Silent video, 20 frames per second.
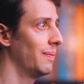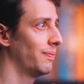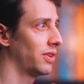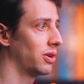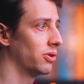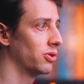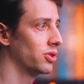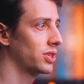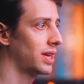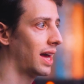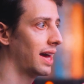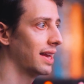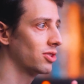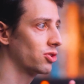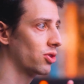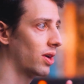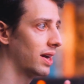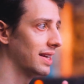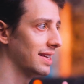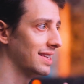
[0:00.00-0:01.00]
You're just kind of
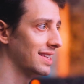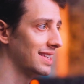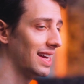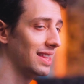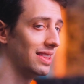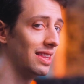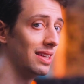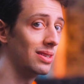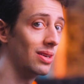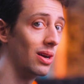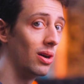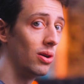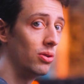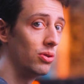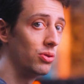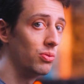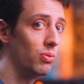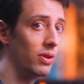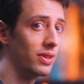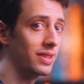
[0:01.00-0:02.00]
trying to set the
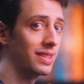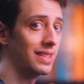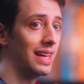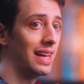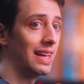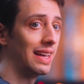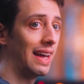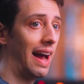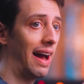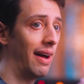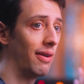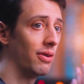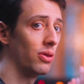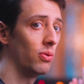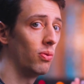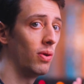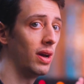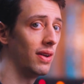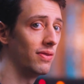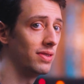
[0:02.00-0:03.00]
tone while staying out of
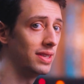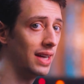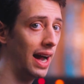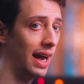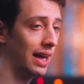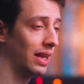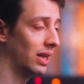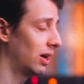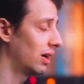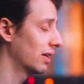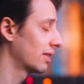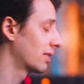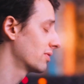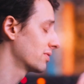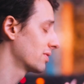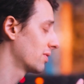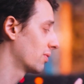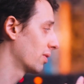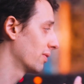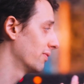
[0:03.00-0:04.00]
the way of
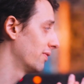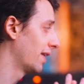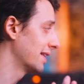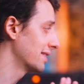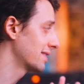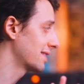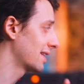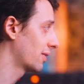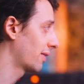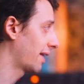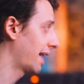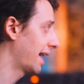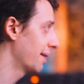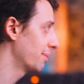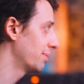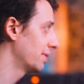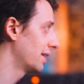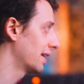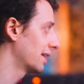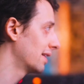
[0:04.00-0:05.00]
dialogue or events that are
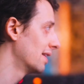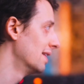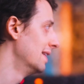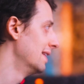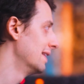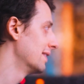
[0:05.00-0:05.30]
happening.